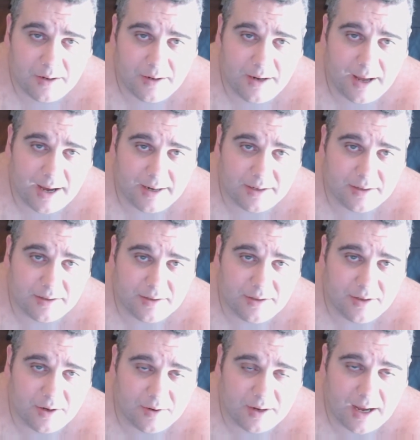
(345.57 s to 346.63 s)
not
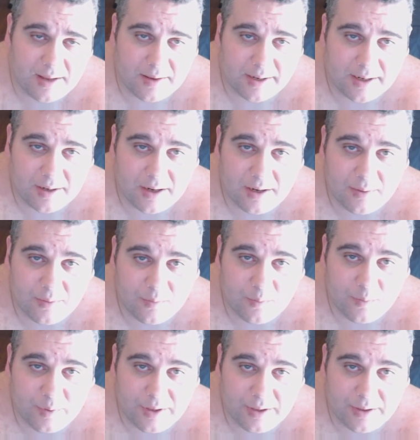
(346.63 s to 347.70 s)
not like
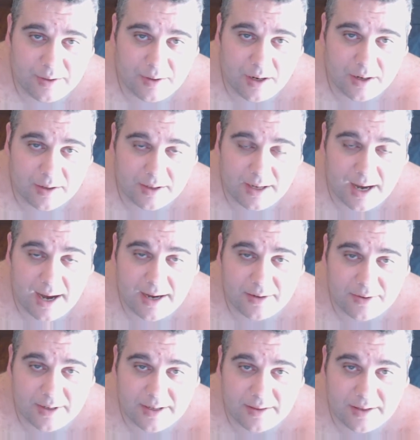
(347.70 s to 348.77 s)
we are God
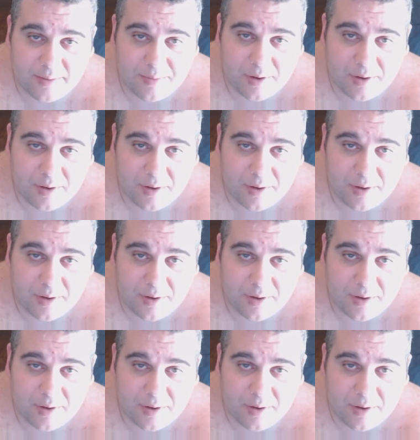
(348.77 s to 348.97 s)
or anything,